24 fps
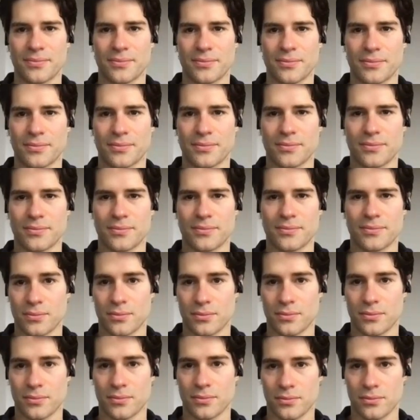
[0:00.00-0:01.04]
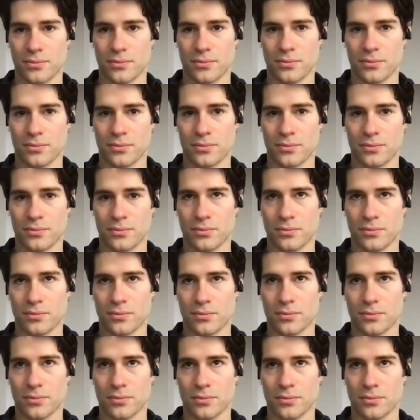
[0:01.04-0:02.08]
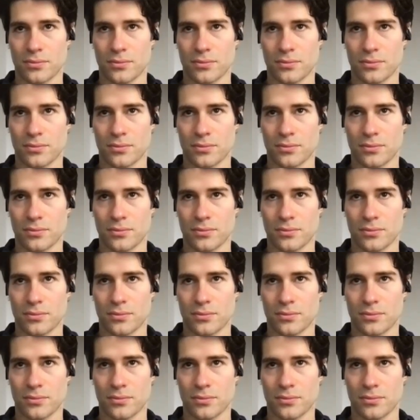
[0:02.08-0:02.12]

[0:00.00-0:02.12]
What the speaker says: (silent)